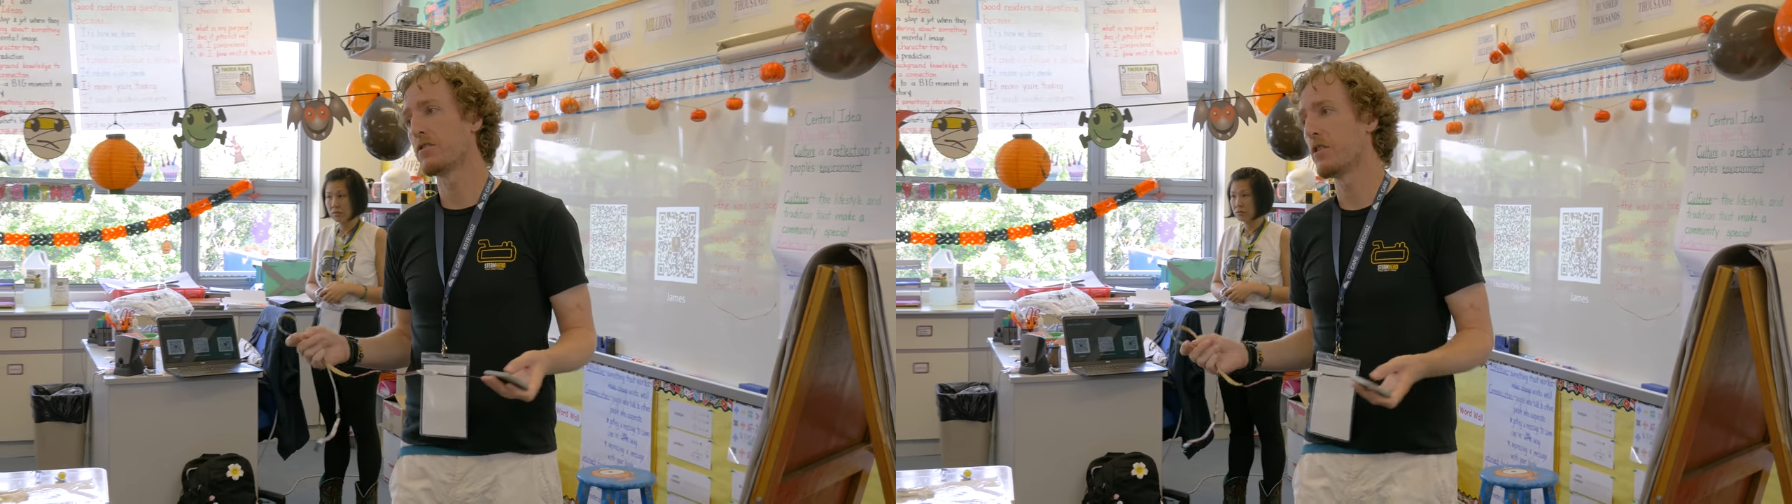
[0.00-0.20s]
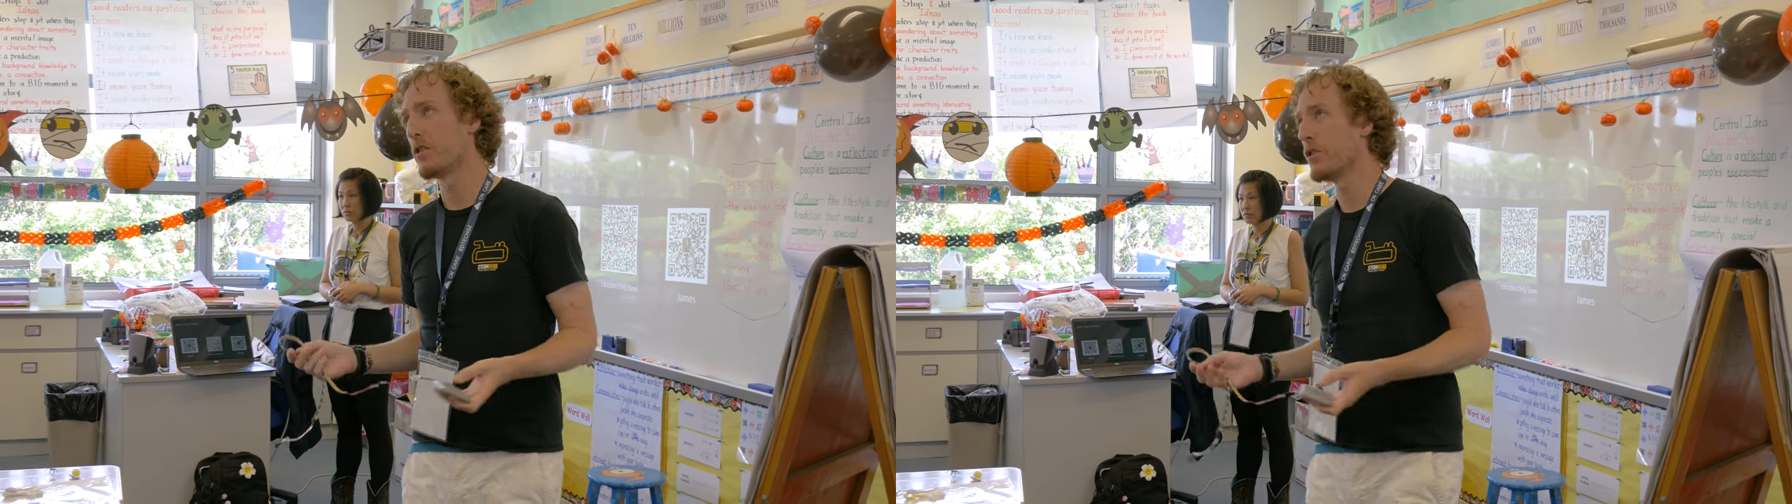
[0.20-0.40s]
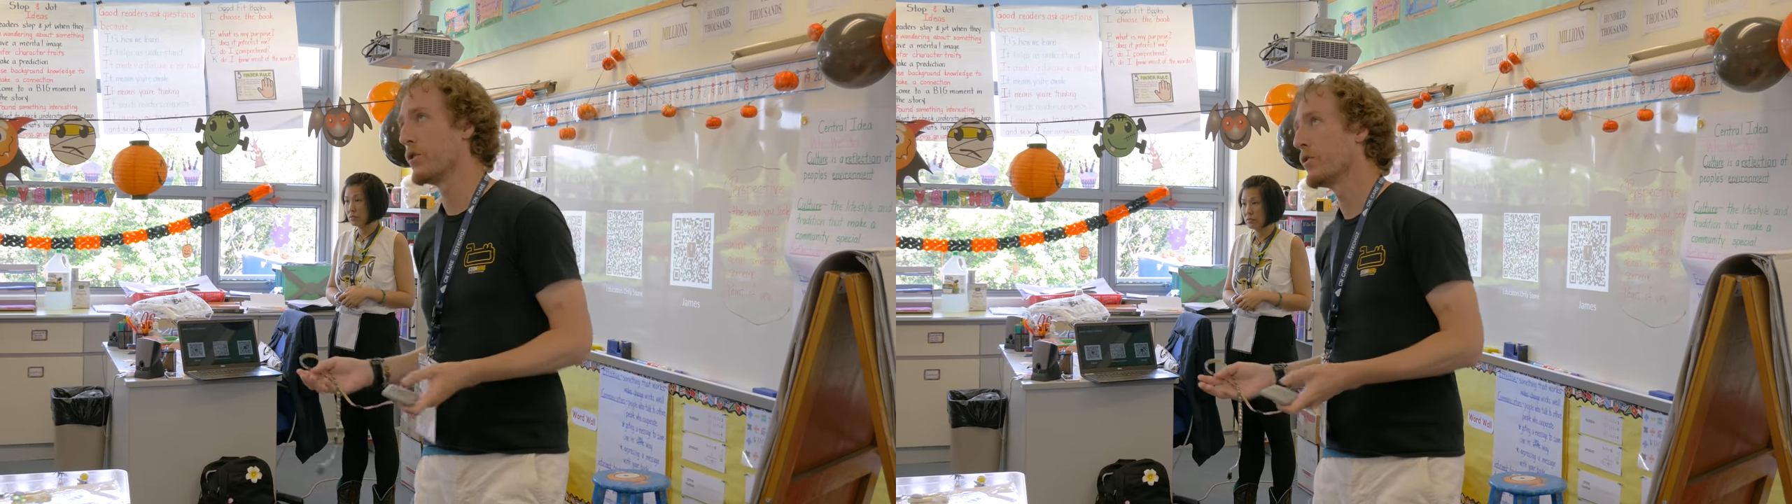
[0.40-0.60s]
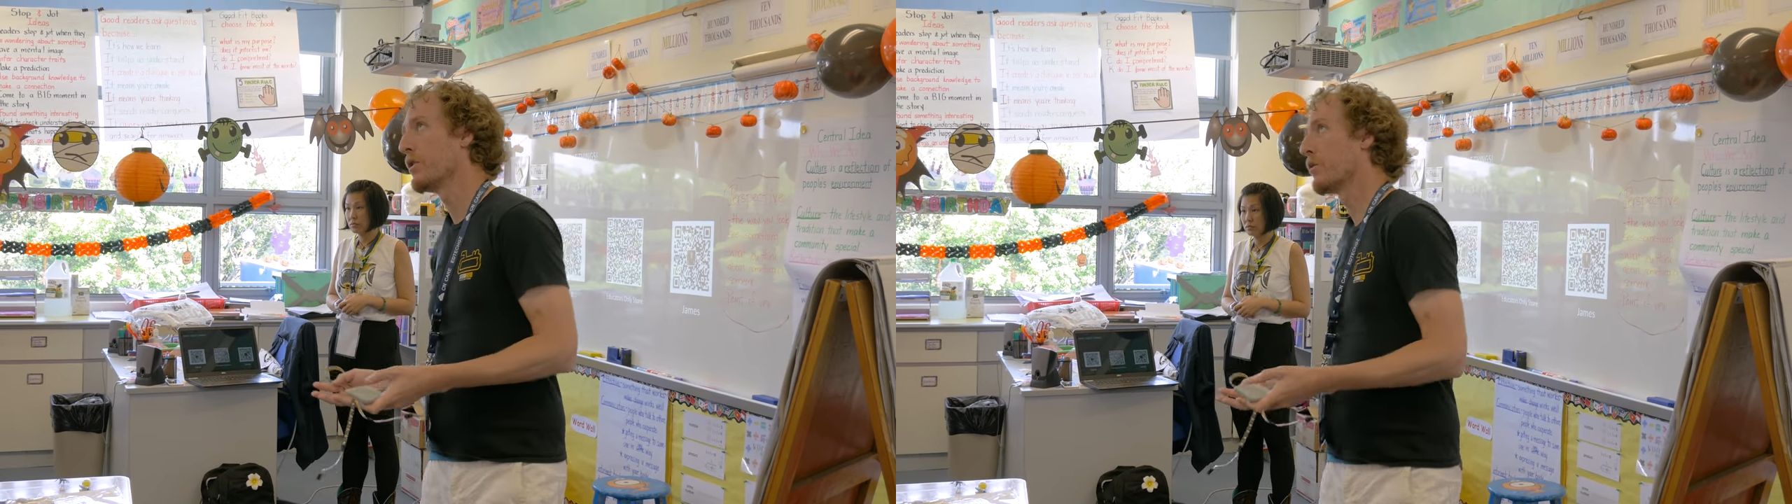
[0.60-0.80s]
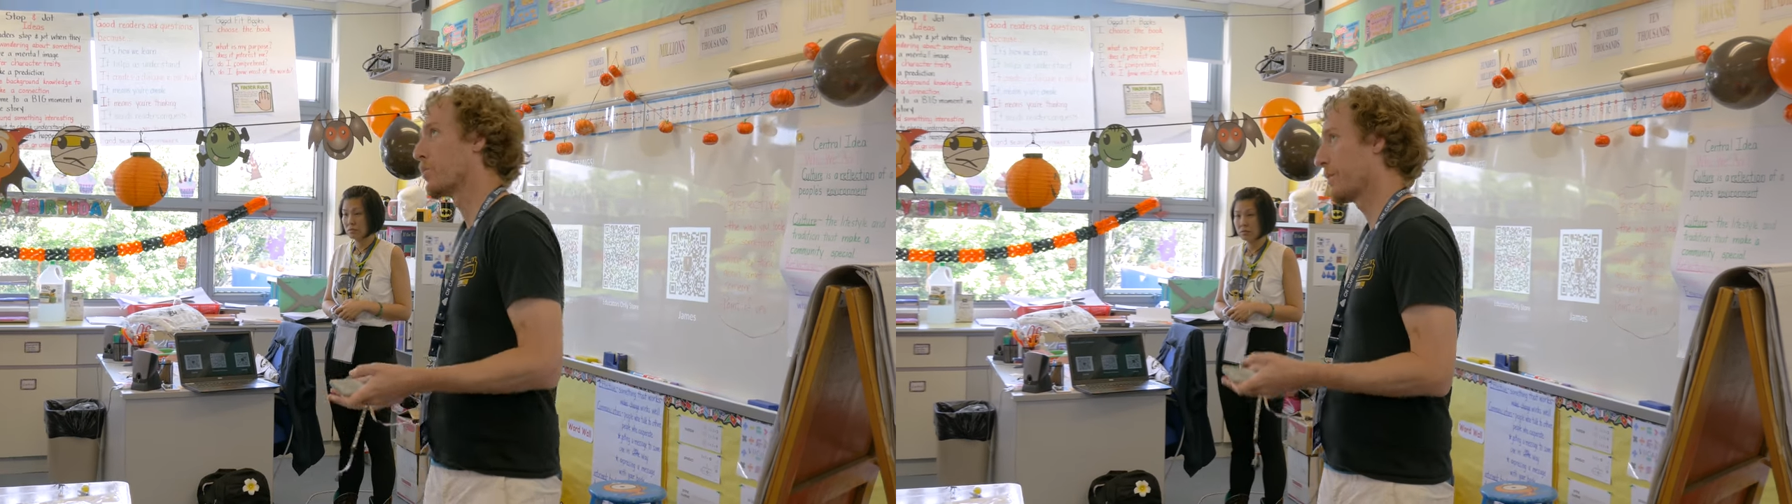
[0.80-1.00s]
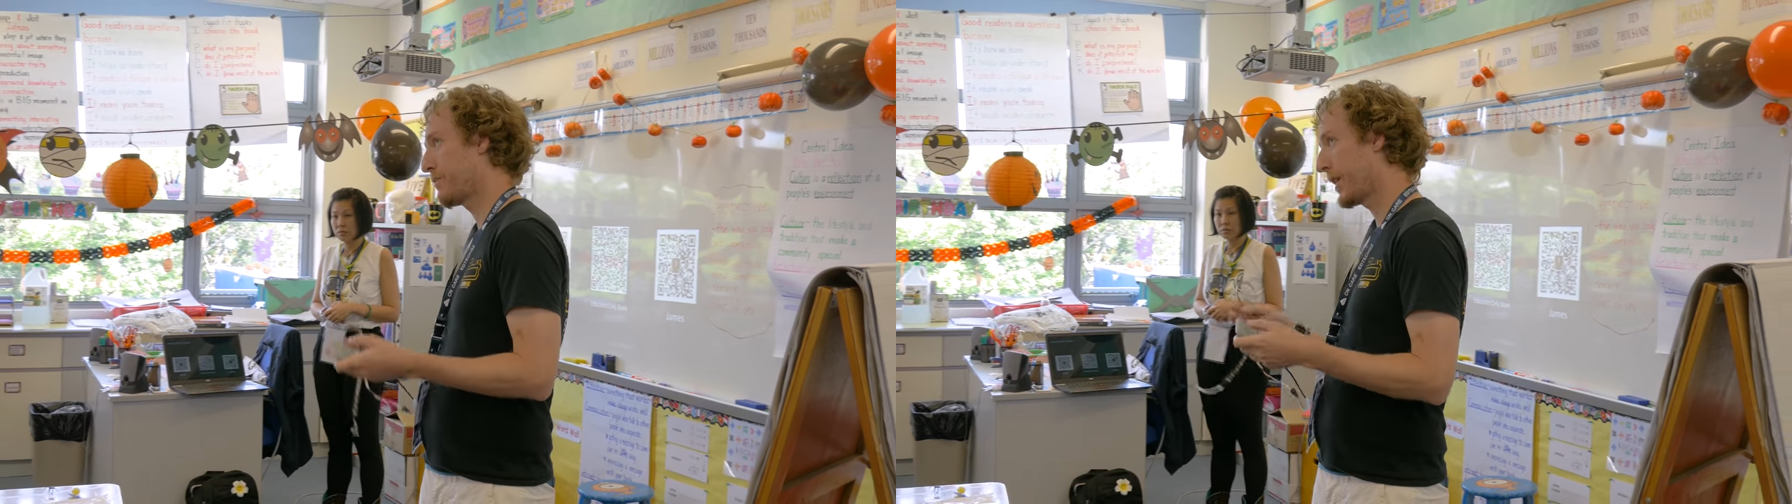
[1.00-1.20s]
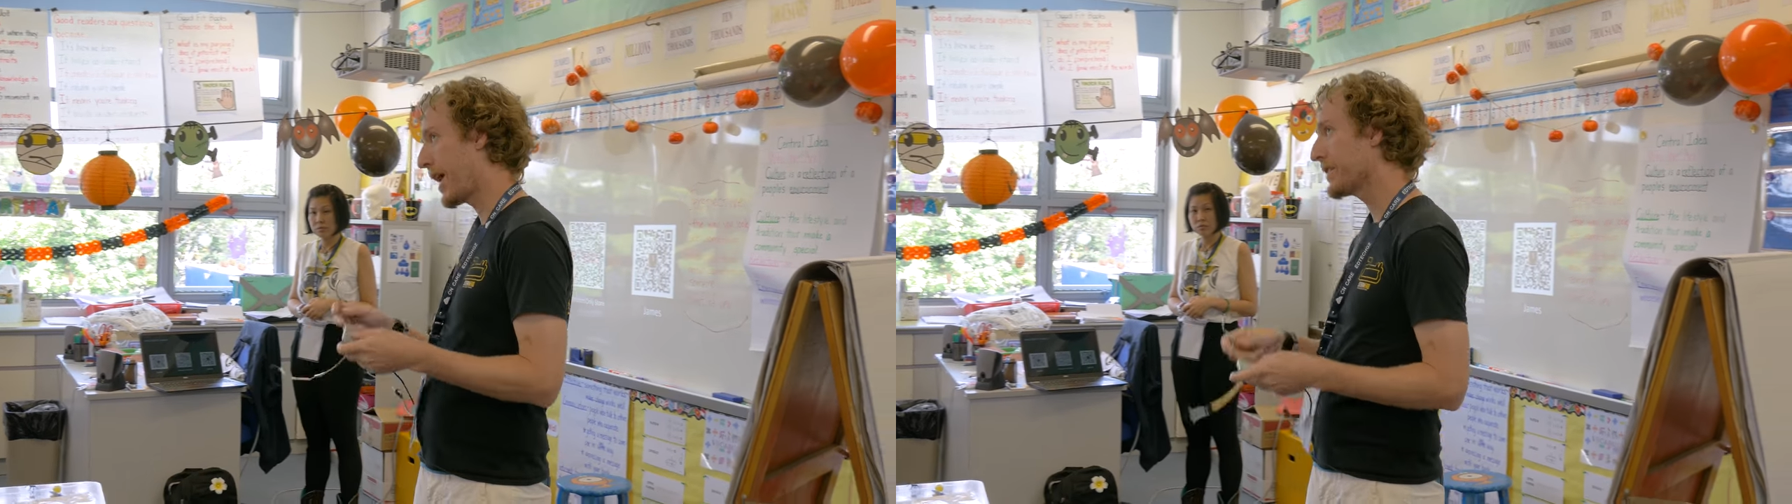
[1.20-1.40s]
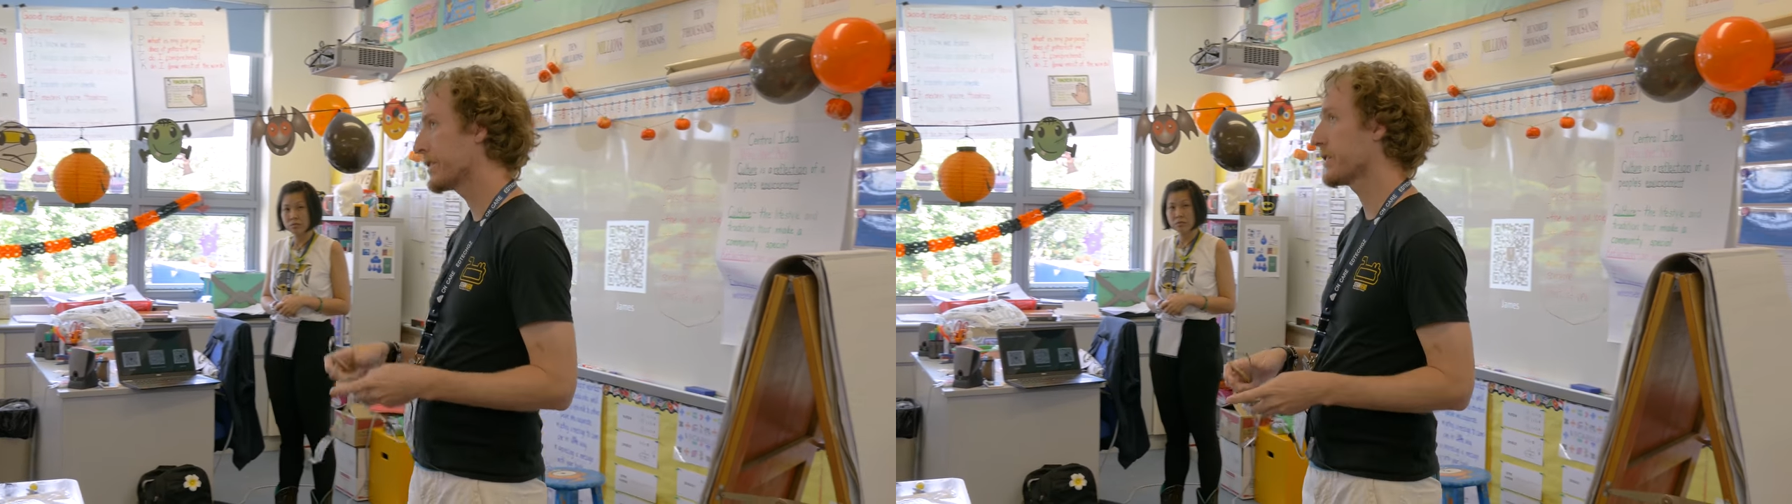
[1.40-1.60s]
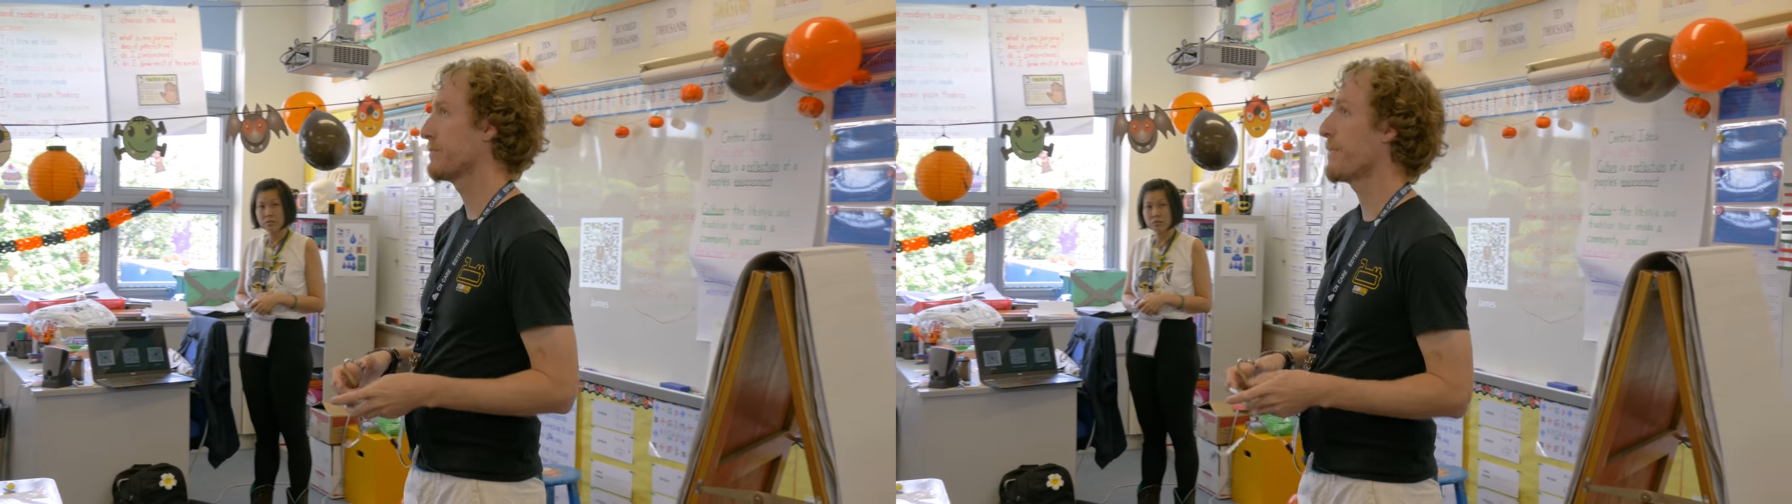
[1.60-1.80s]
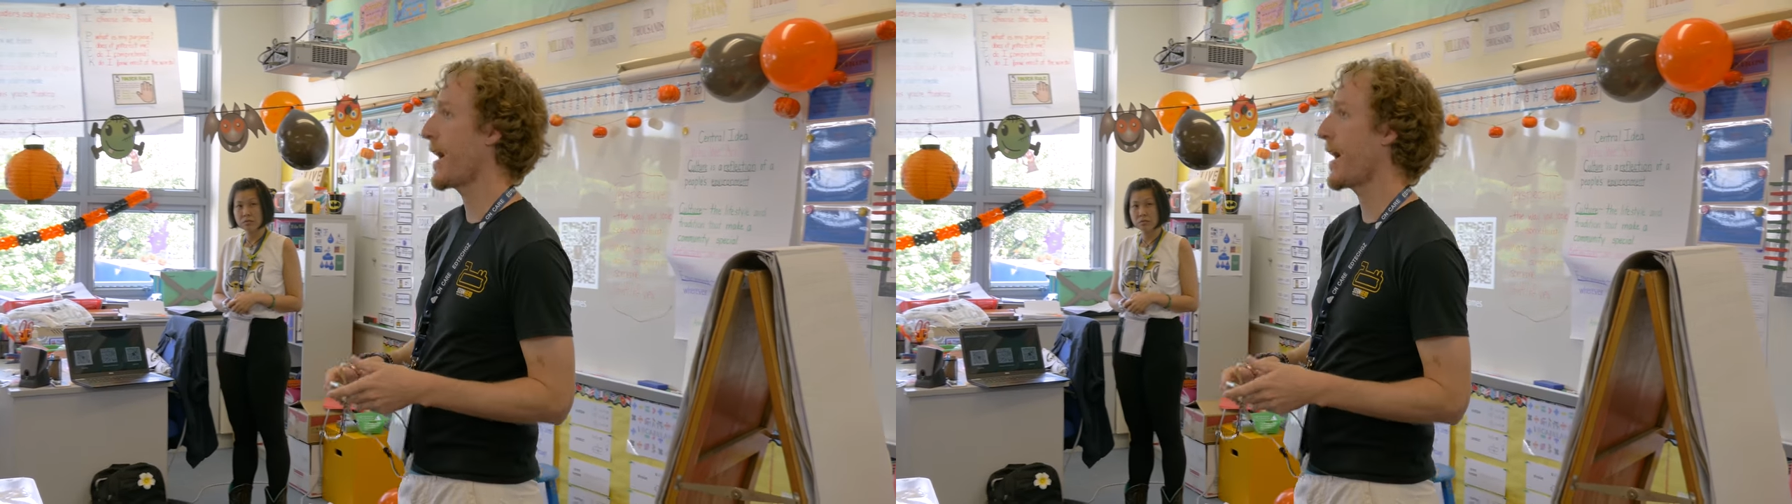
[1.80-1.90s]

to replace